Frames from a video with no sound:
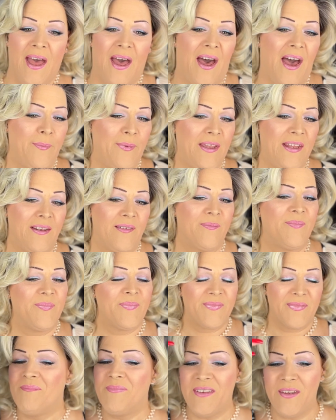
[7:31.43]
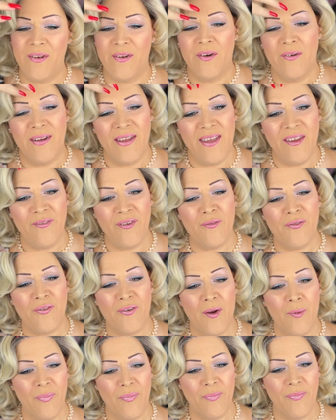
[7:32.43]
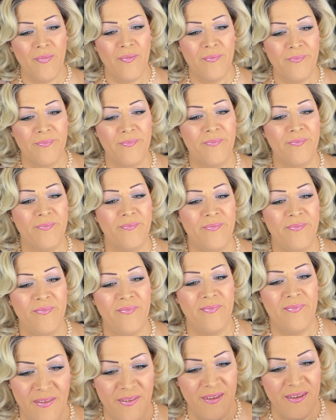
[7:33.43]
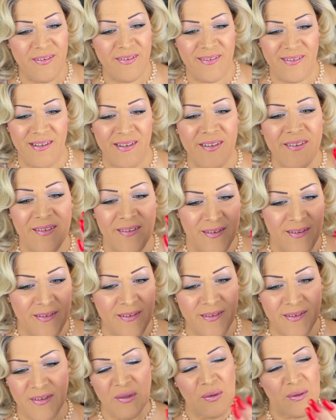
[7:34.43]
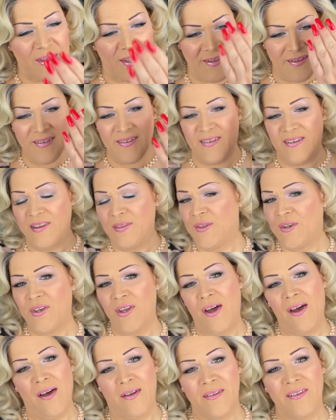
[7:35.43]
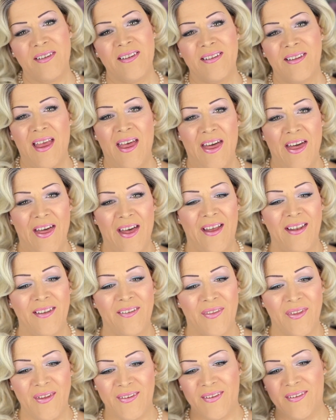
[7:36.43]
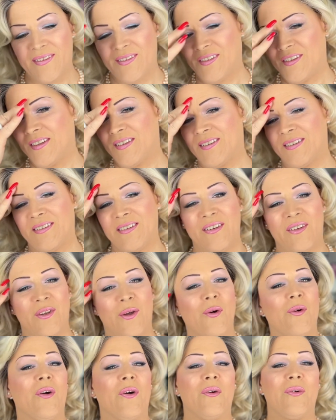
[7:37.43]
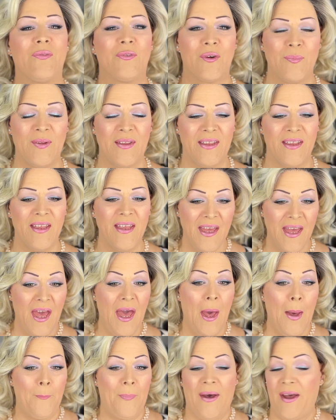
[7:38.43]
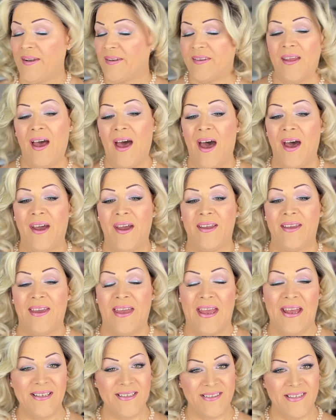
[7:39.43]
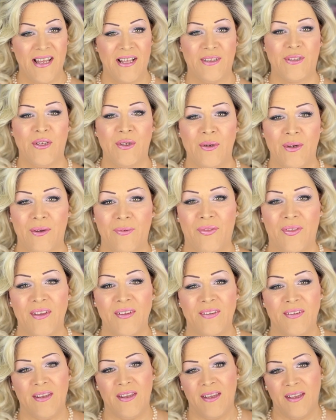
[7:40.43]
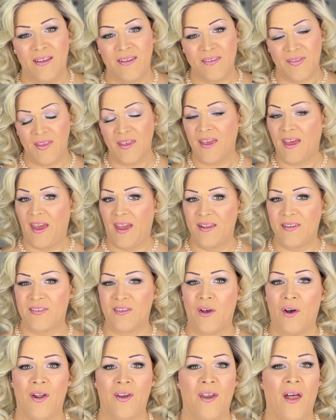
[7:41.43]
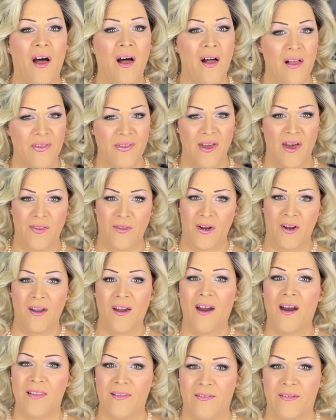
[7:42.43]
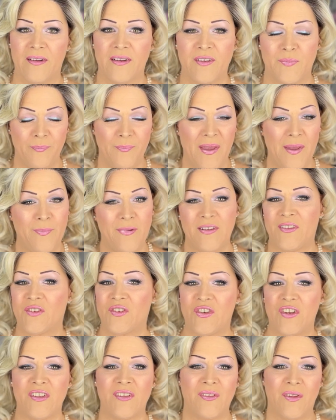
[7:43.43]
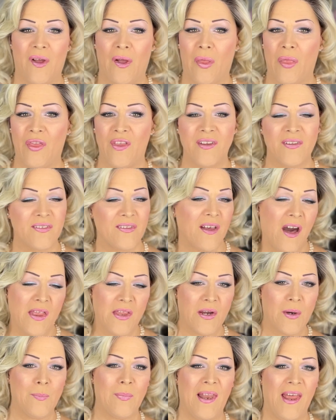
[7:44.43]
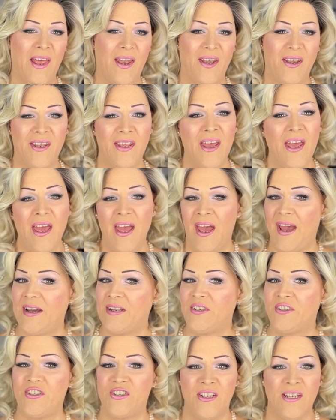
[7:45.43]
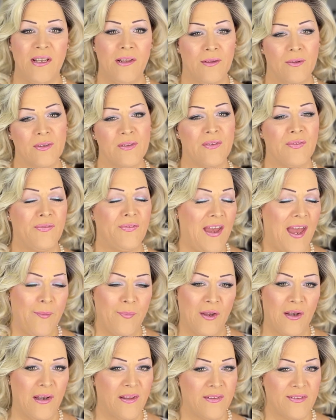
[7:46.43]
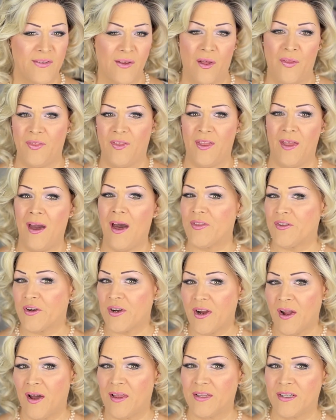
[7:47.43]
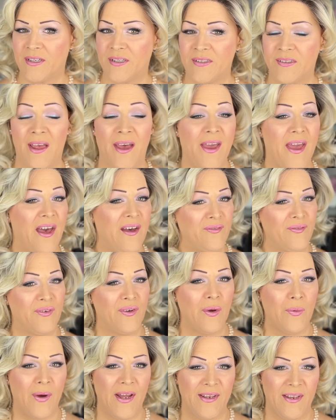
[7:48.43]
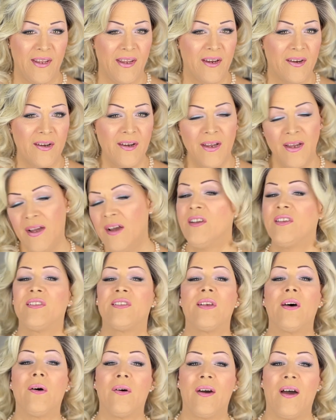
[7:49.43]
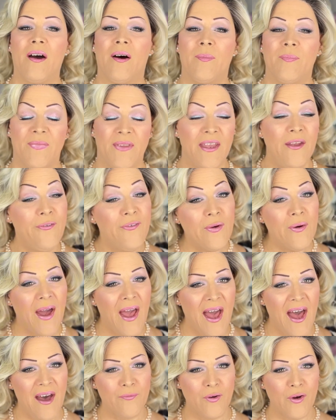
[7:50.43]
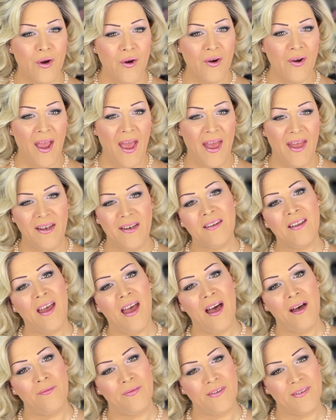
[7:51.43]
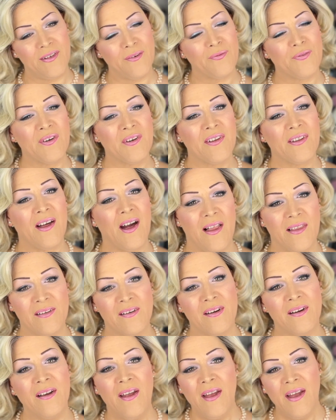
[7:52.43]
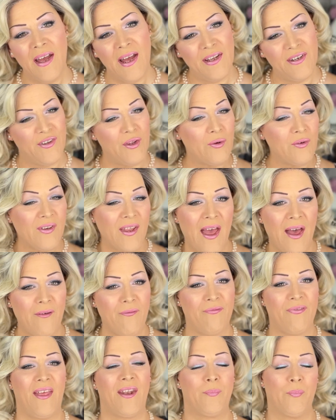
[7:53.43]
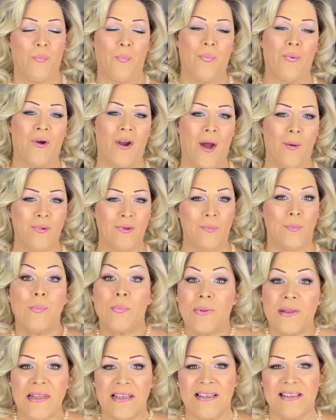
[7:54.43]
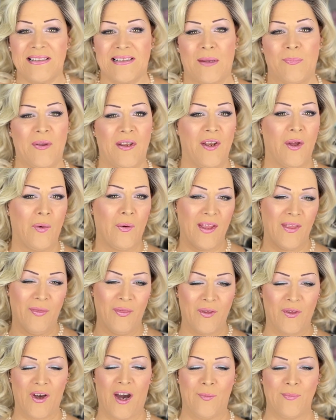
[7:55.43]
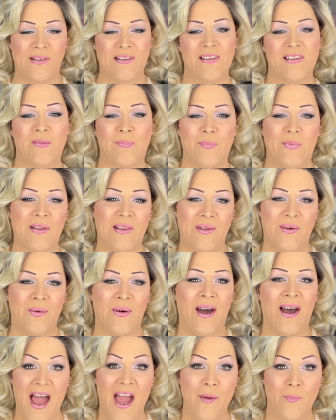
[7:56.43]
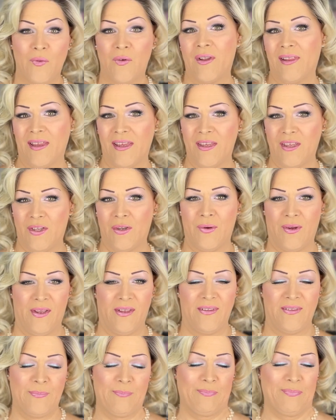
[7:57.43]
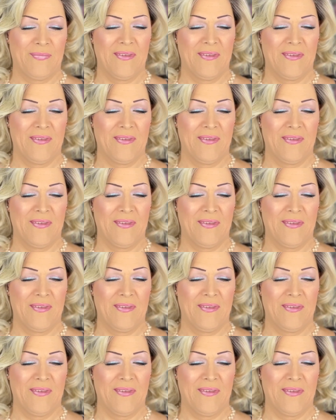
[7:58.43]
I mean, you know, even from this distance, you can see the knots, and this is just a no-go for me. But I can't tell you if this is the case on all the other colors. Maybe it's just on this color blend, and she looks fabulous on the other colors. I have no idea. So if you have her and have a different color and don't have that problem, please let me know in the comments below. I'm really curious.